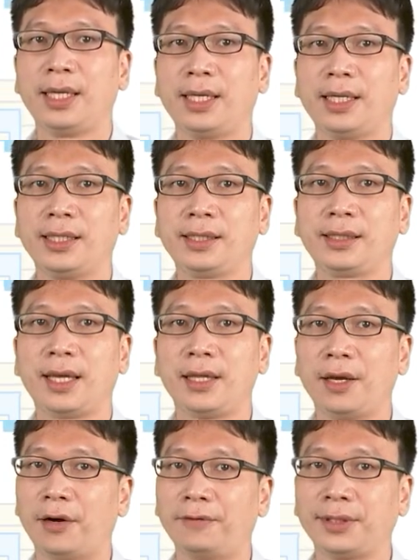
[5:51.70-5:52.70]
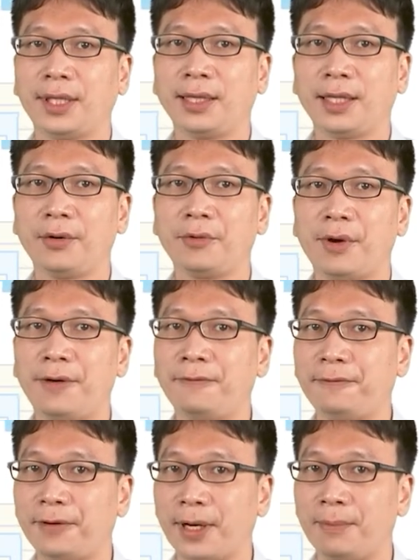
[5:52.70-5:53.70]
Instead of sending one
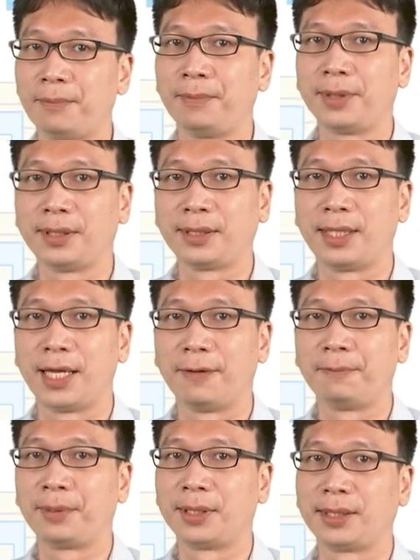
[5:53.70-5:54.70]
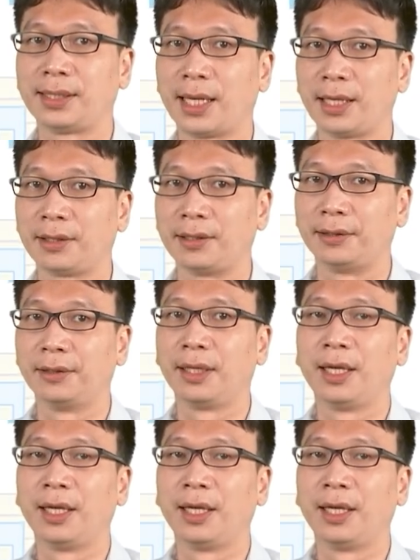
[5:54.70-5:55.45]
frame per slave per cycle,